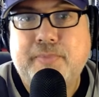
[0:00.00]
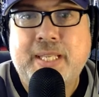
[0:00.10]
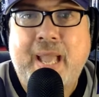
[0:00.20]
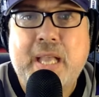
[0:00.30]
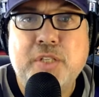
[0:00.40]

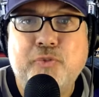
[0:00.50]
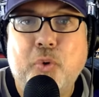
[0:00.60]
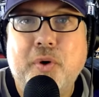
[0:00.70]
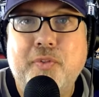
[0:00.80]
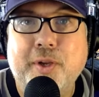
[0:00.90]
As
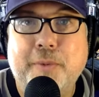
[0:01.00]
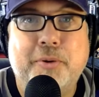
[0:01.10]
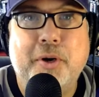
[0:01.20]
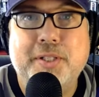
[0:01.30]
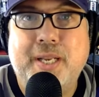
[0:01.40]
for their
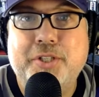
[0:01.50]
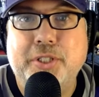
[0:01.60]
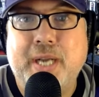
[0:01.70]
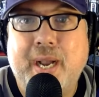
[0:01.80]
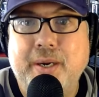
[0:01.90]
opponent tonight,
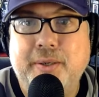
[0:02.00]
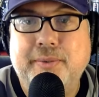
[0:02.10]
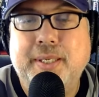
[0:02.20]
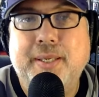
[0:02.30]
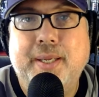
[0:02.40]

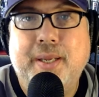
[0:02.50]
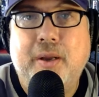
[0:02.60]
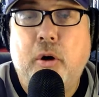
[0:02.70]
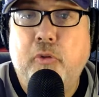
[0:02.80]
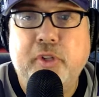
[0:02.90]
Chicago,
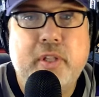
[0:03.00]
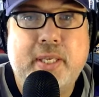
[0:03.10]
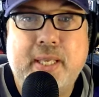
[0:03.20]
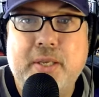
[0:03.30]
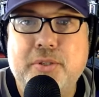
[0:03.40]
hopefully the
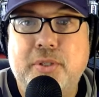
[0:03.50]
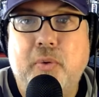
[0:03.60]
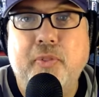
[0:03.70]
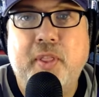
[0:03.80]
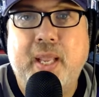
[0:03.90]
Kings
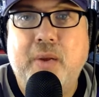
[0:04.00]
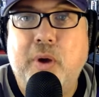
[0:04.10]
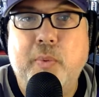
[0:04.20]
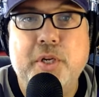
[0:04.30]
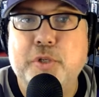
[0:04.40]
don't think,
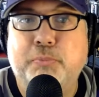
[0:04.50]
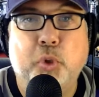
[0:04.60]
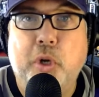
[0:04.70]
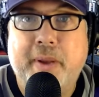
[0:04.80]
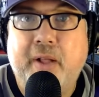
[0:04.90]
well, we just
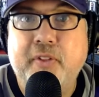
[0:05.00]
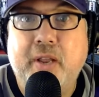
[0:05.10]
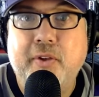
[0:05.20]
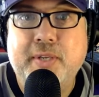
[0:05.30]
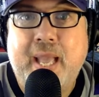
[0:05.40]
blew them out the
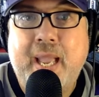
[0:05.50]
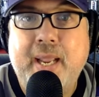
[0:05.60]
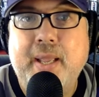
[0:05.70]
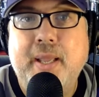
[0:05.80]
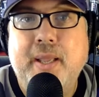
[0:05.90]
other
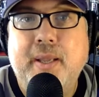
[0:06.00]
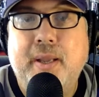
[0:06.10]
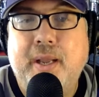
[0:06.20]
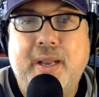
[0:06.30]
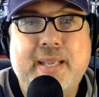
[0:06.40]
day
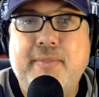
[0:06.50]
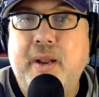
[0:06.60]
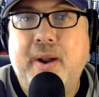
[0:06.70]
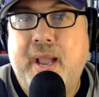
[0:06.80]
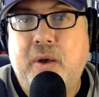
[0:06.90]
in
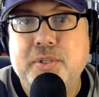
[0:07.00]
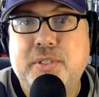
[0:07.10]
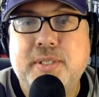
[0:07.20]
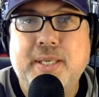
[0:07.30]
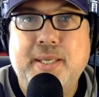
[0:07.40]
their
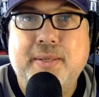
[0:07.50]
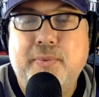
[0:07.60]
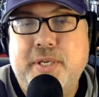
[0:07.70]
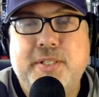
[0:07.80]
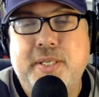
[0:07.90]
house.
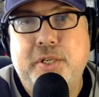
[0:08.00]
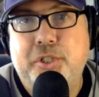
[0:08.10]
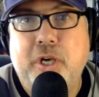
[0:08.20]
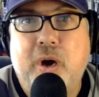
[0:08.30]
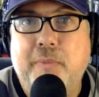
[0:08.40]
We just need to
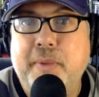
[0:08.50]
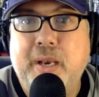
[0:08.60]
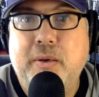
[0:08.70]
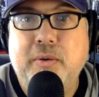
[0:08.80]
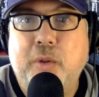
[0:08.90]
show up
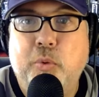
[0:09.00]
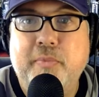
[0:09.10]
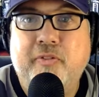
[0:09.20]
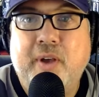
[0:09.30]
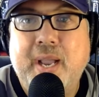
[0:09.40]
and we'll
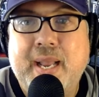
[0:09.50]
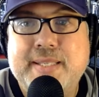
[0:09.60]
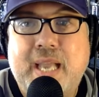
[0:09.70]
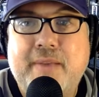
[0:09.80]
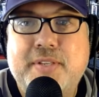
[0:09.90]
be fine.
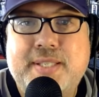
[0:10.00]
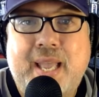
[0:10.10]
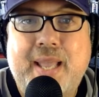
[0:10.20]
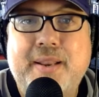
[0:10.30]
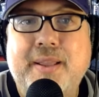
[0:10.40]
As I have
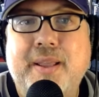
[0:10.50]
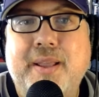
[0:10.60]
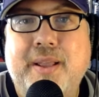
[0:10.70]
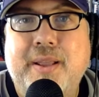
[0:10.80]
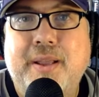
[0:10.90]
said,
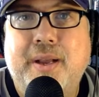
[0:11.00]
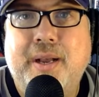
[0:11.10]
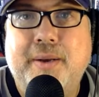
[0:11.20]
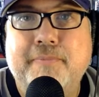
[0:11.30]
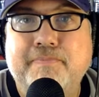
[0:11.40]

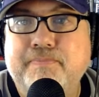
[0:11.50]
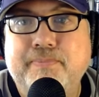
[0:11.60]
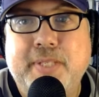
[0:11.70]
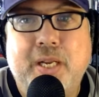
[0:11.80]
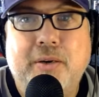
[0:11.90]

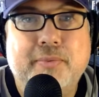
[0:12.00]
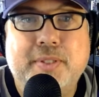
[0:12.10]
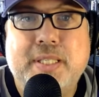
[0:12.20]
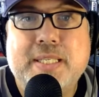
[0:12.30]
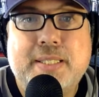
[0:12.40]

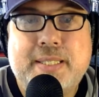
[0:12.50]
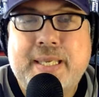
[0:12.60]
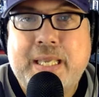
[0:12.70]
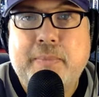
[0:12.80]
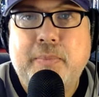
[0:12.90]
this
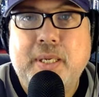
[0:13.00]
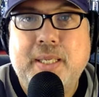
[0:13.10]
team